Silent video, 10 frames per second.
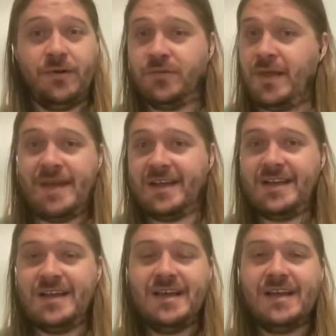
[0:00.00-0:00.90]
who they may
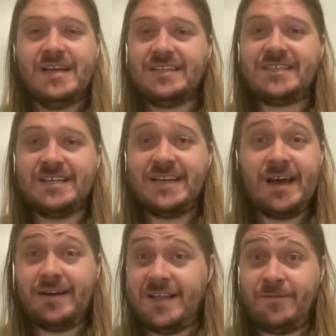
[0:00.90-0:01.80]
send
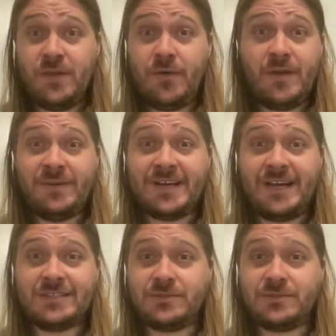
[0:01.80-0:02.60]
down, even though he went to